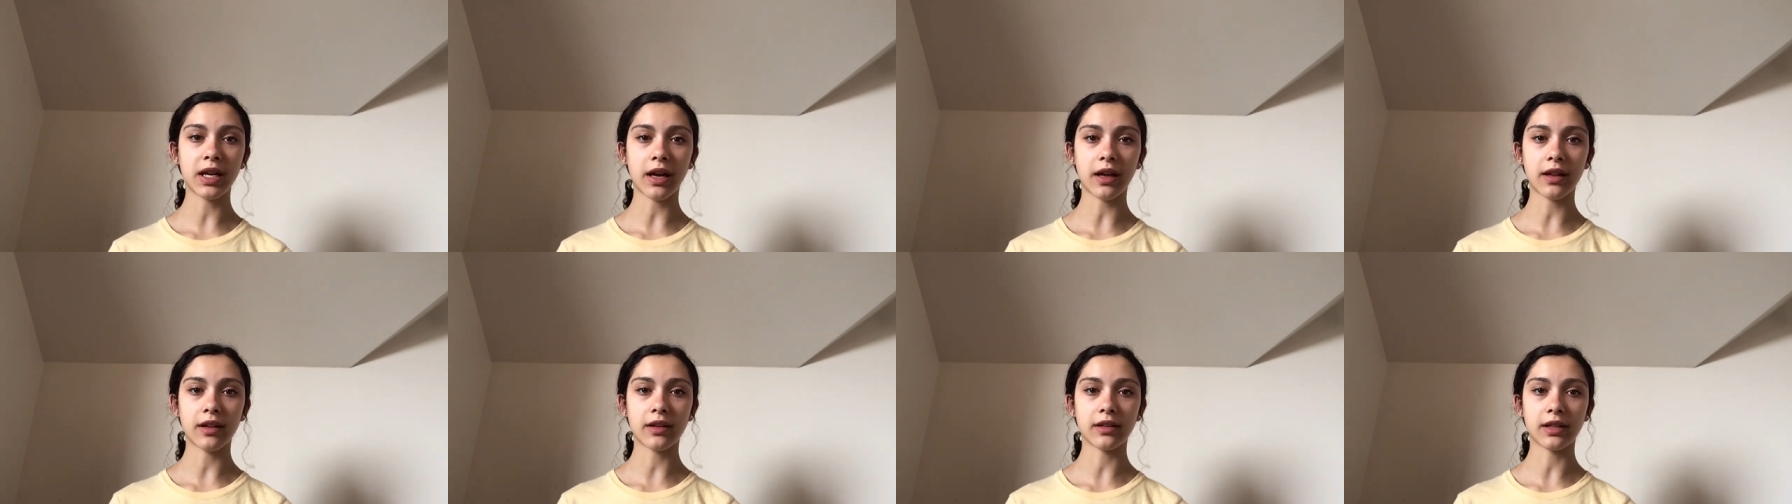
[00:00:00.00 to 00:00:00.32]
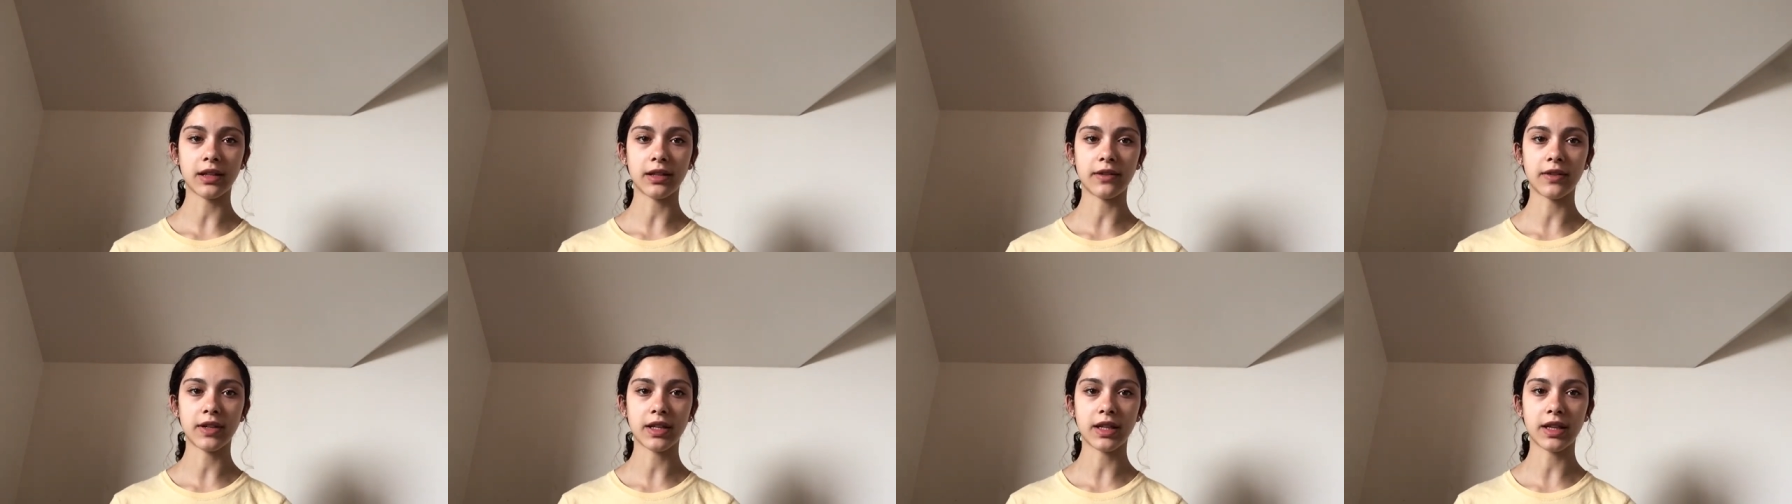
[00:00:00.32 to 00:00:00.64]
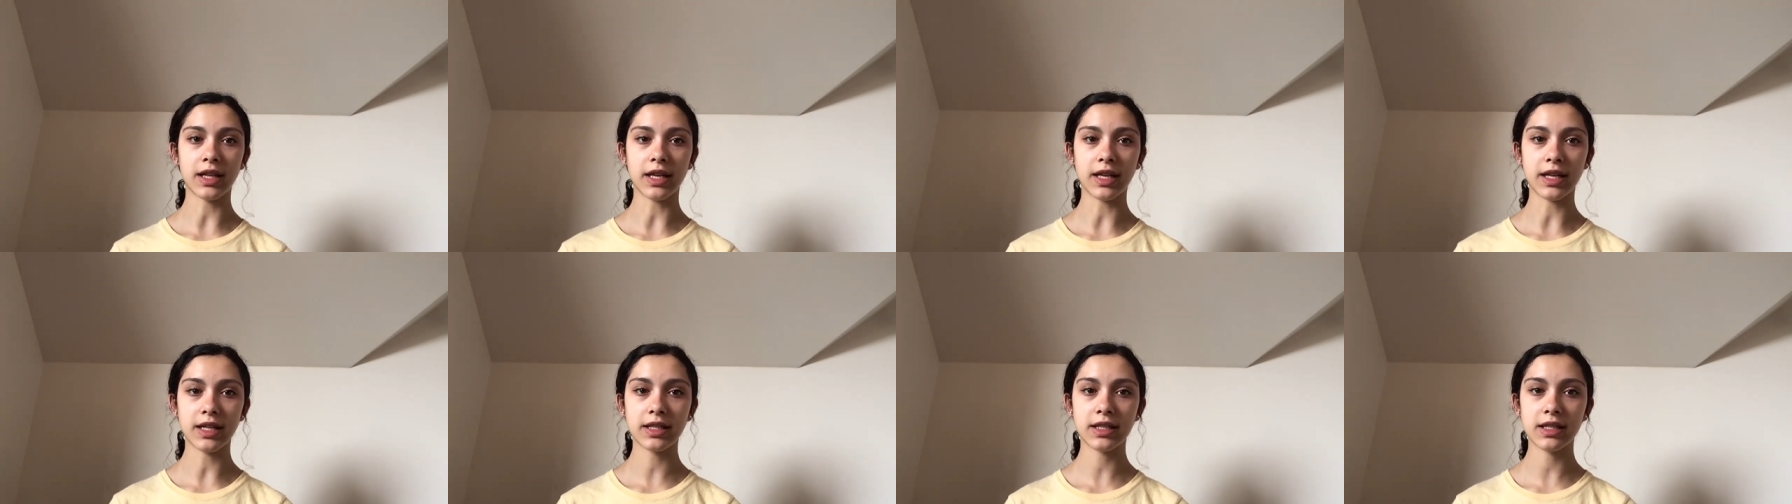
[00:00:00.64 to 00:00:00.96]
other living
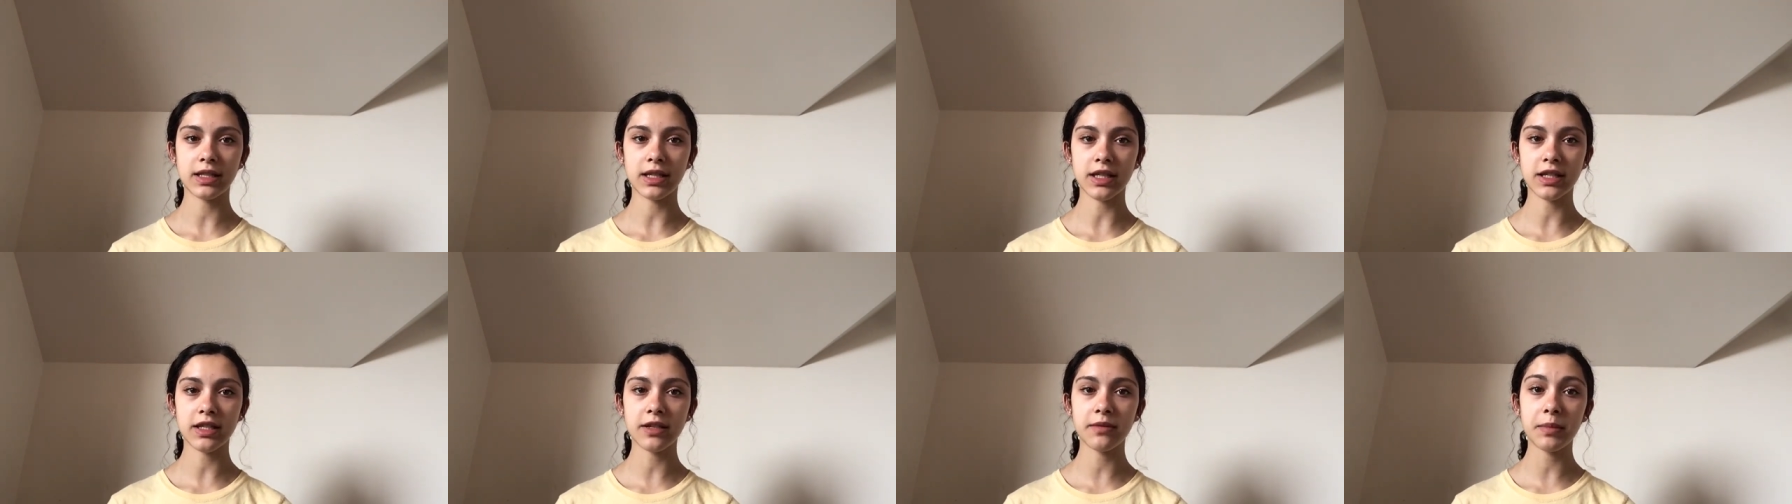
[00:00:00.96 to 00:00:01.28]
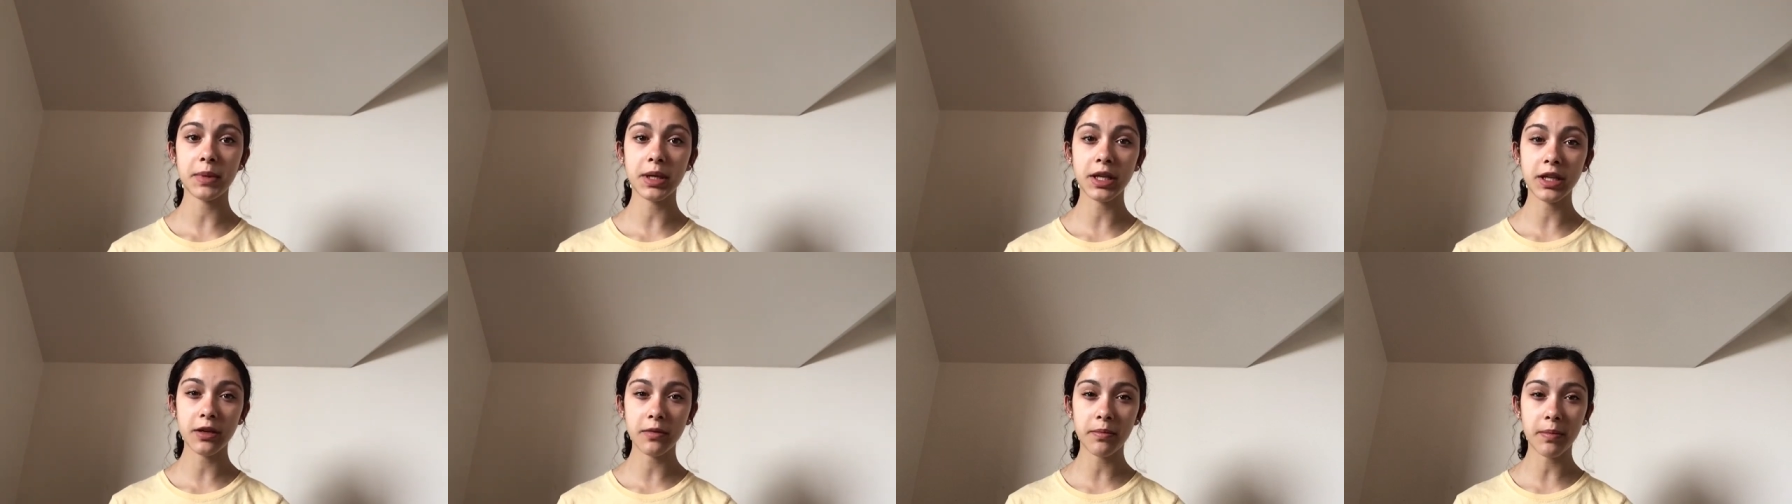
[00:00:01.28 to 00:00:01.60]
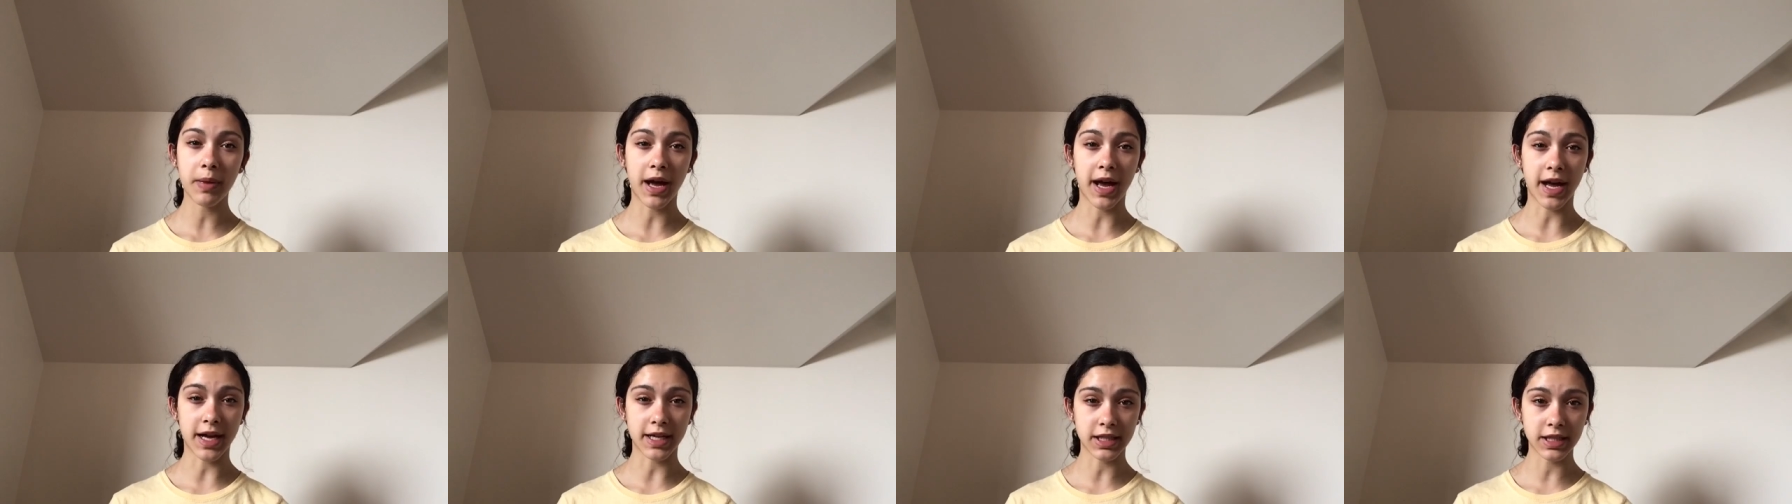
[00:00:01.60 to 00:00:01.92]
things doesn't make you
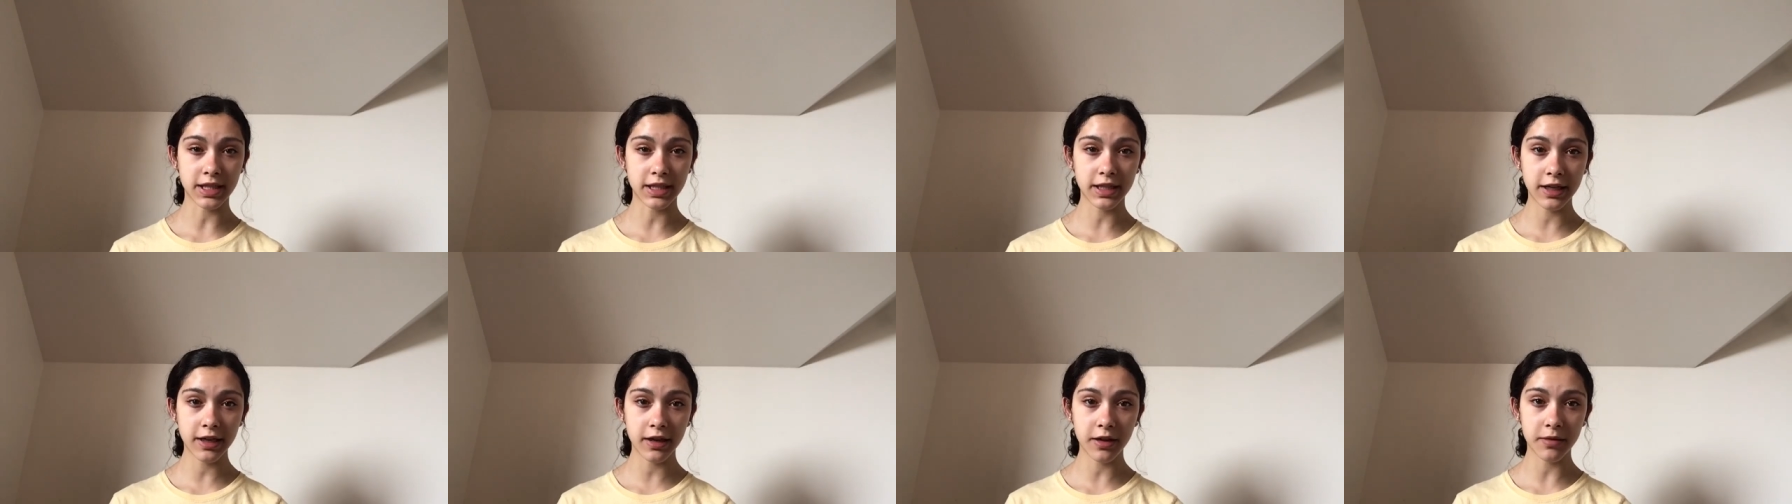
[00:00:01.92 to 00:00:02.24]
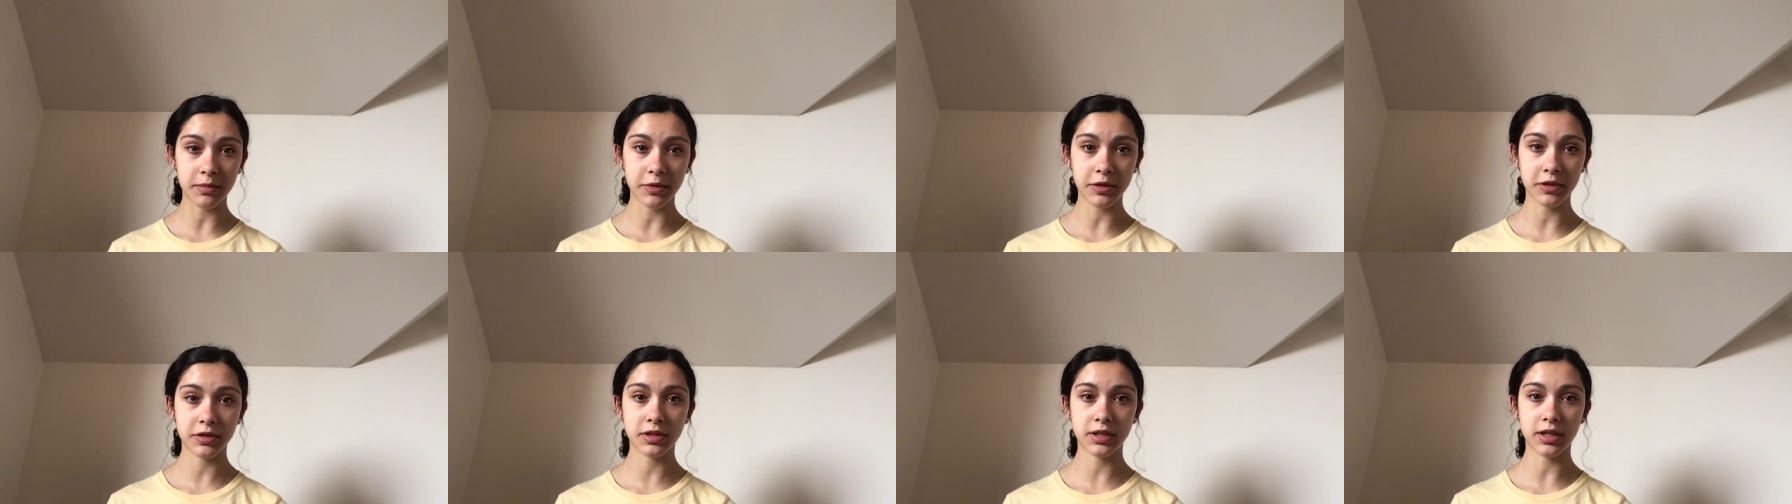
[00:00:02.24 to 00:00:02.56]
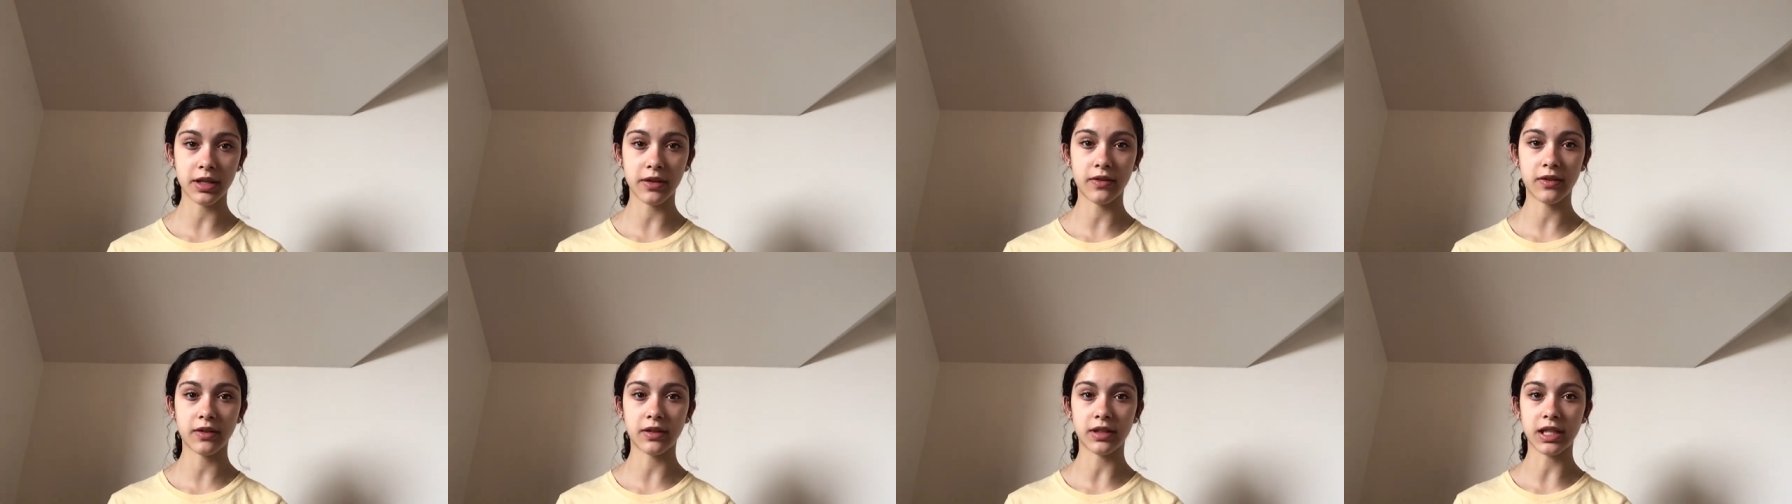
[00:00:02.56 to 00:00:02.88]
passionate about
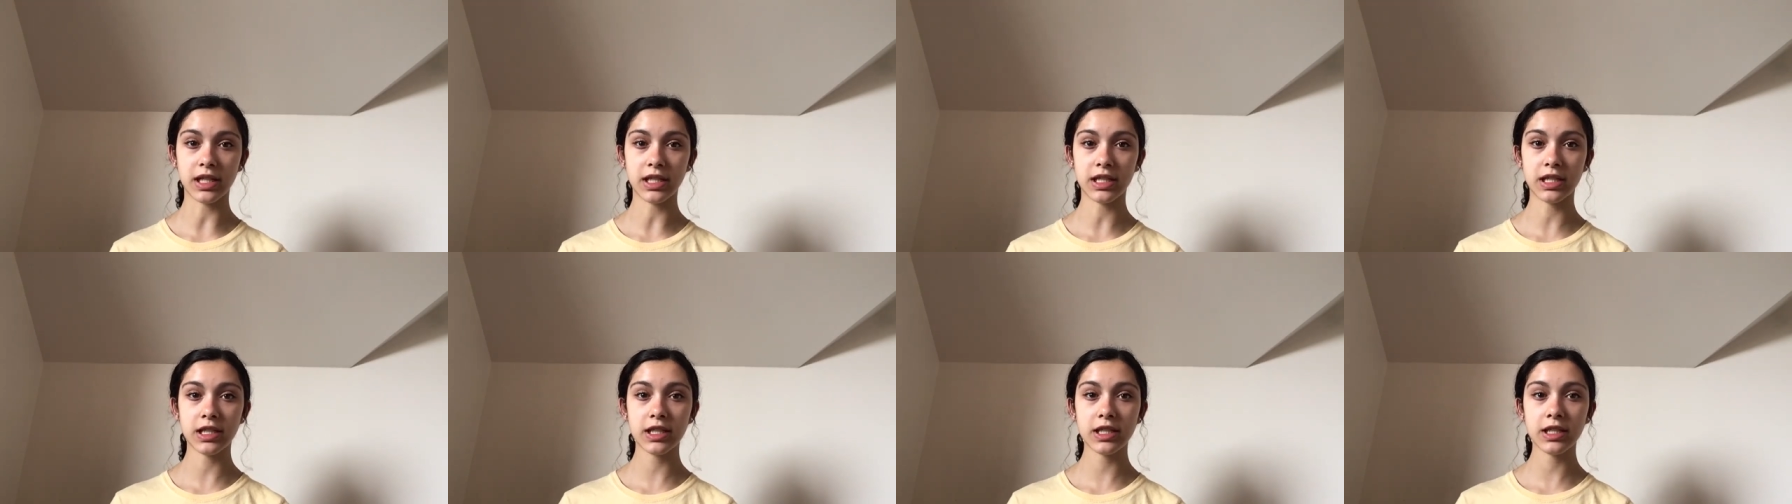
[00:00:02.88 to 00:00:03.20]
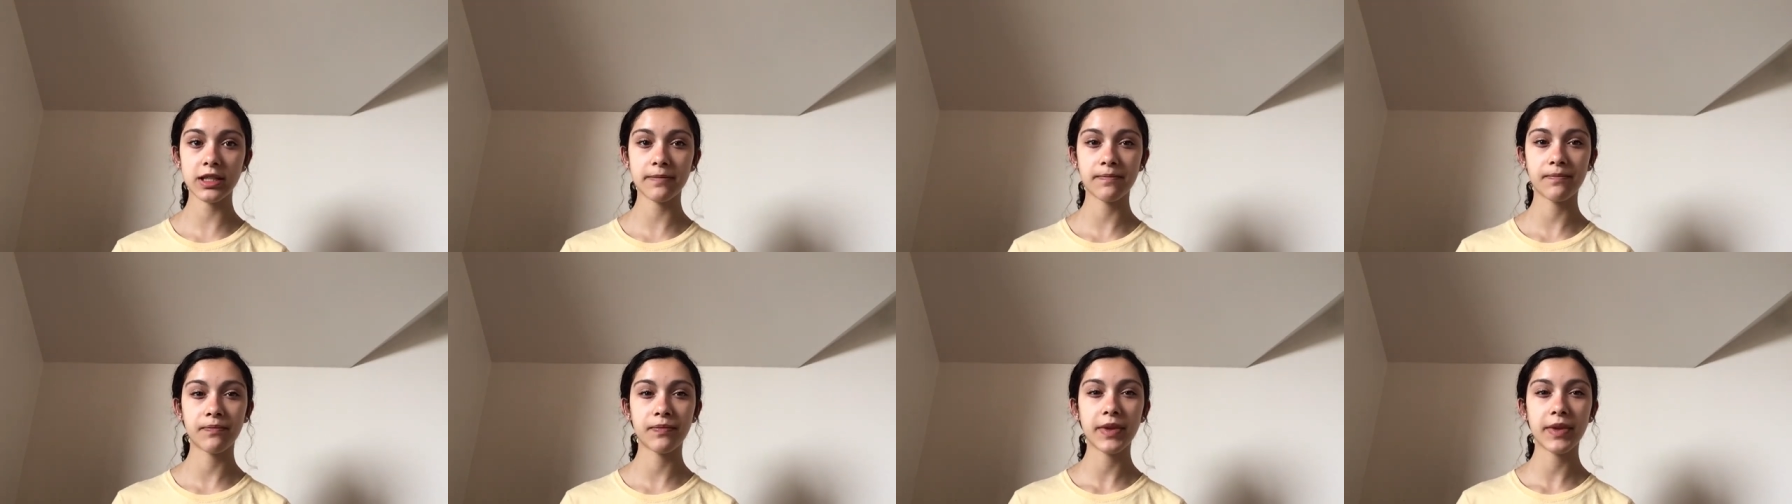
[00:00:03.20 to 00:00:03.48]
saving glaciers,